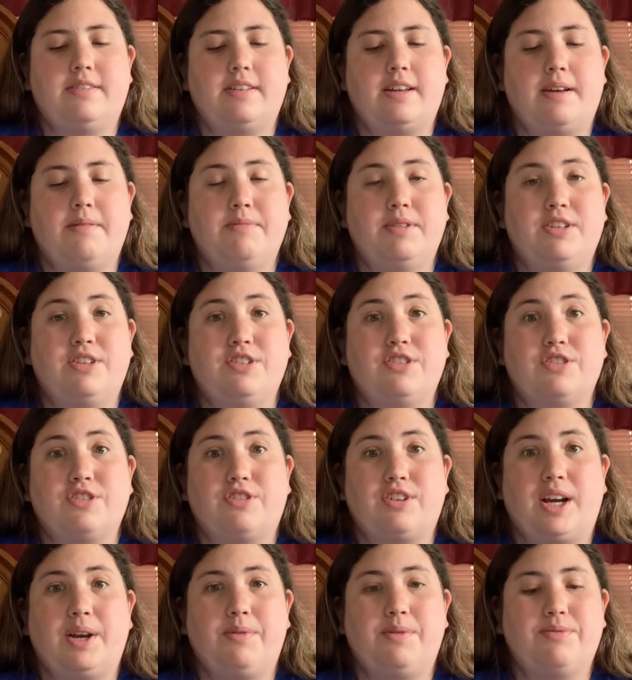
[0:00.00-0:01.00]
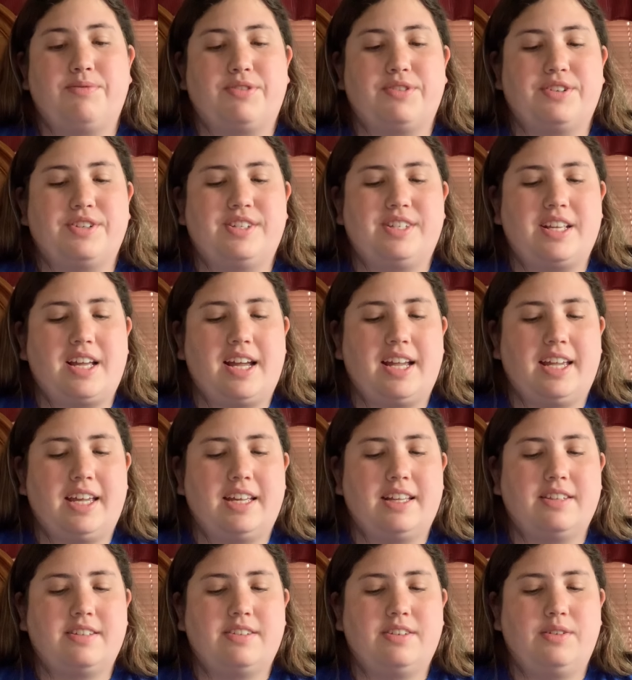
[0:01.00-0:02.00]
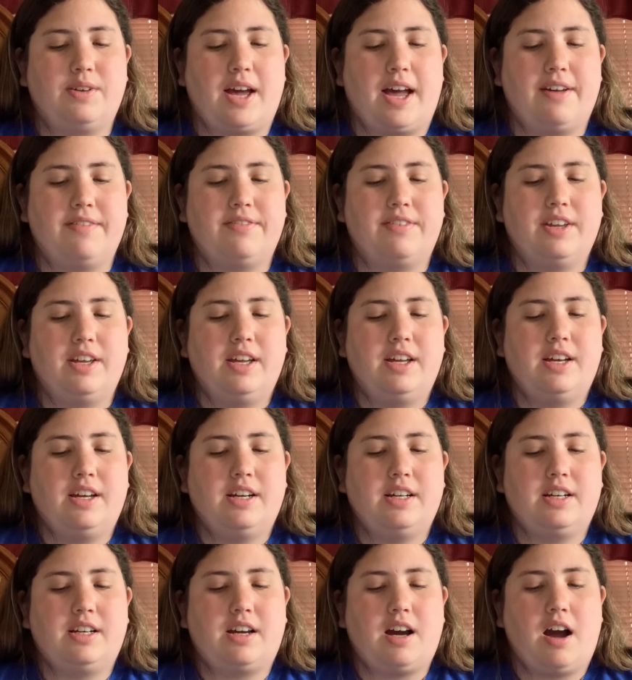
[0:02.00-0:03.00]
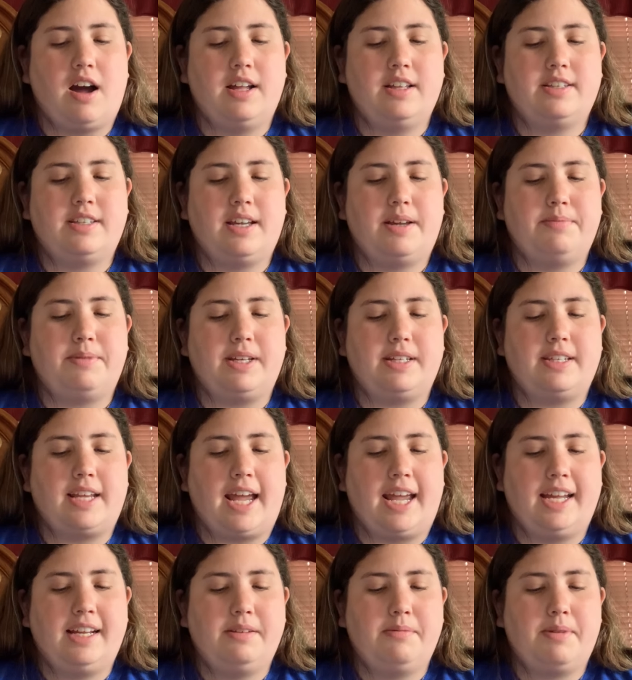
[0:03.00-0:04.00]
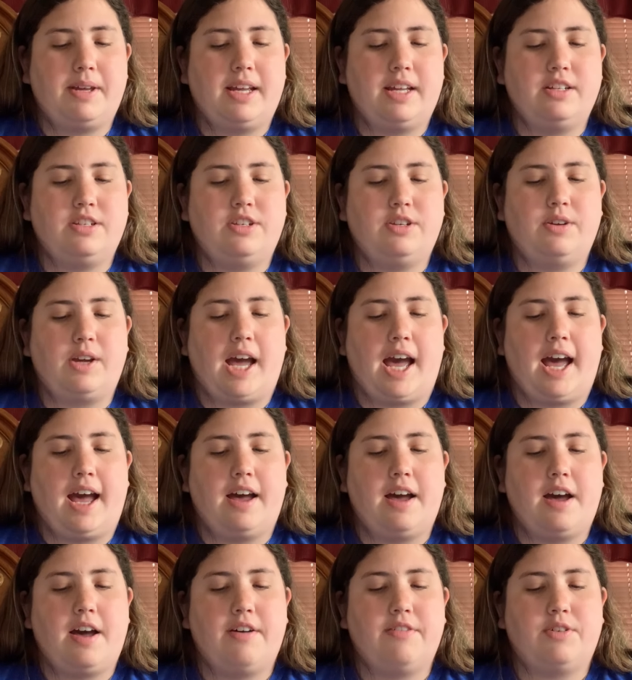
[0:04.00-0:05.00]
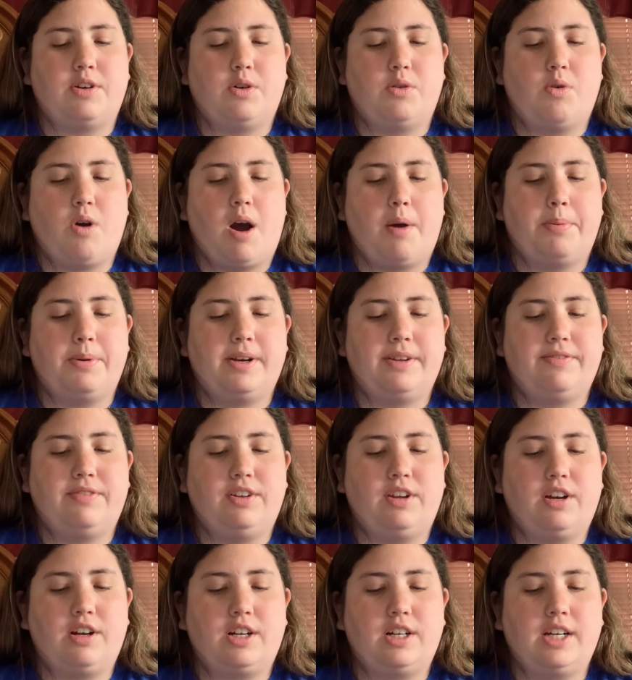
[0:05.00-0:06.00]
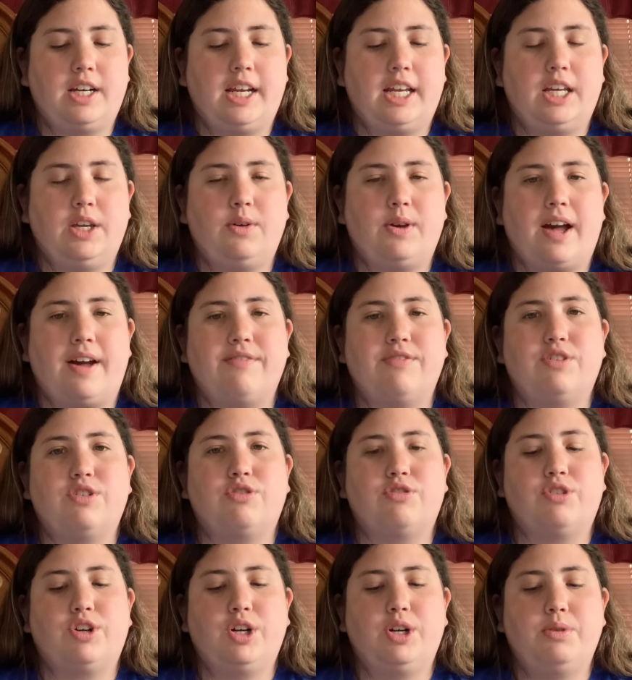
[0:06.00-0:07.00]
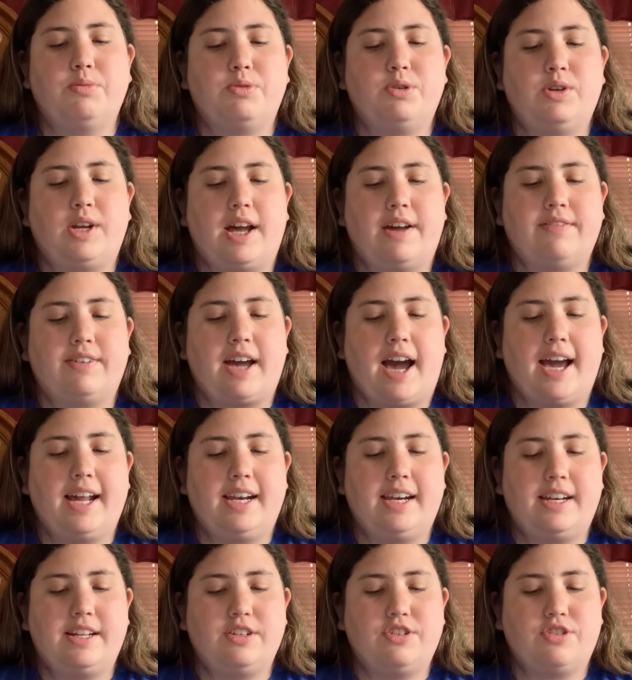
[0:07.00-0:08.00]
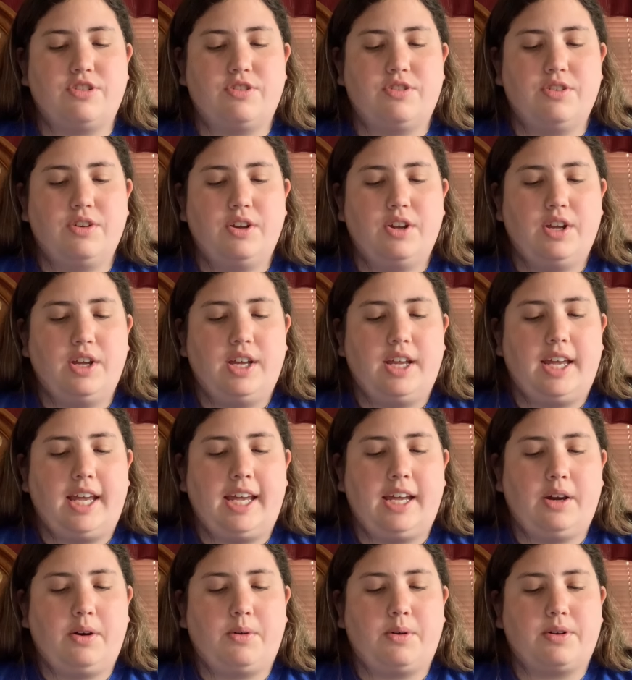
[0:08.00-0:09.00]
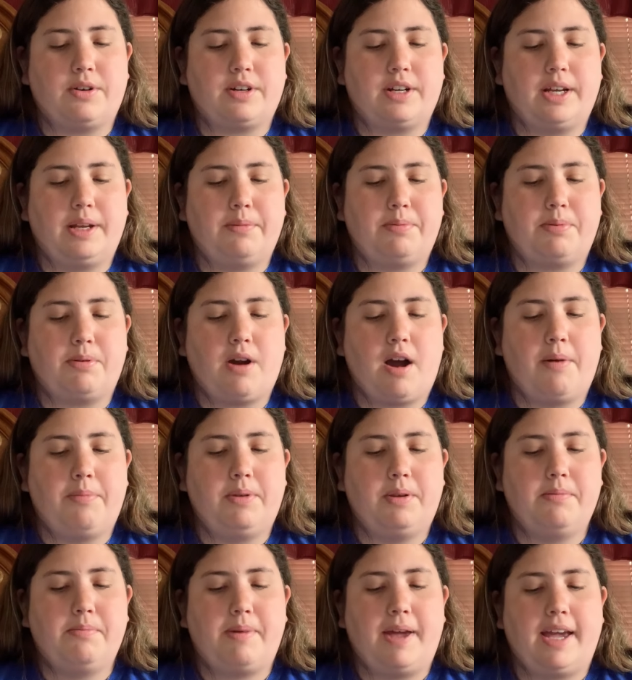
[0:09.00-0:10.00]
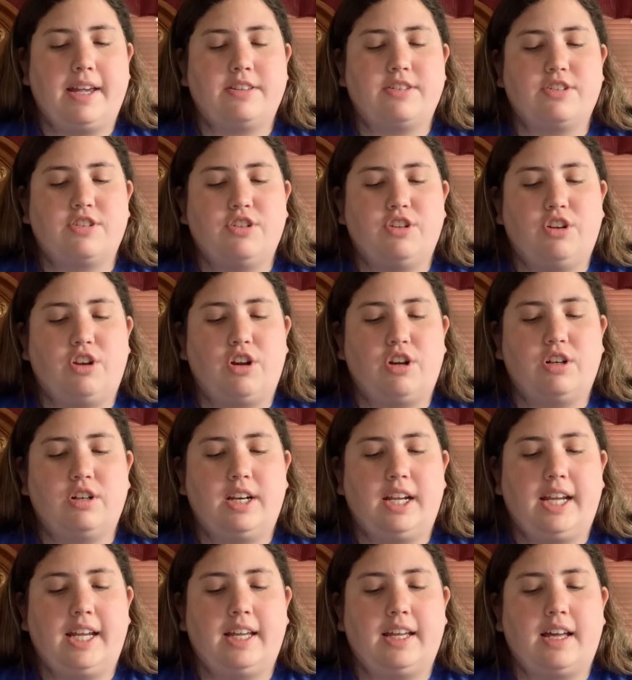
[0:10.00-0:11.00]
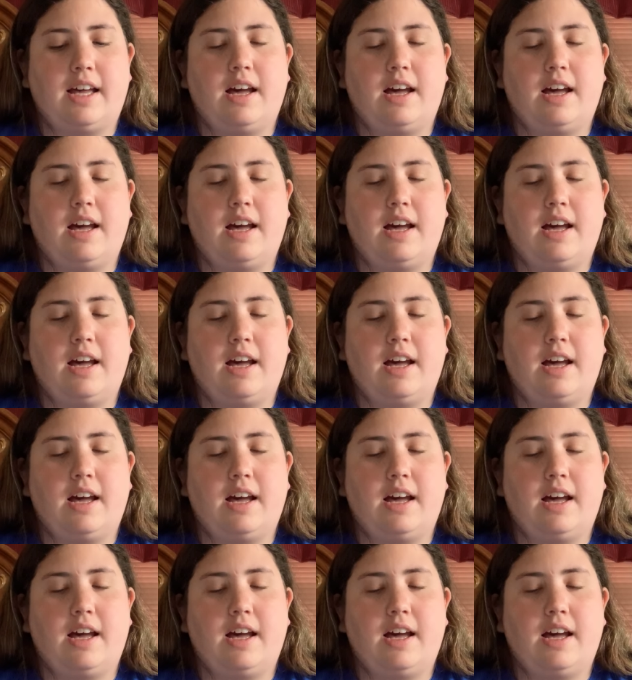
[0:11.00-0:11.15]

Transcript: This is a great one for science. You have concept attainment, you have cooperative learning, you have groups, you have guided inquiry, problem-based learning.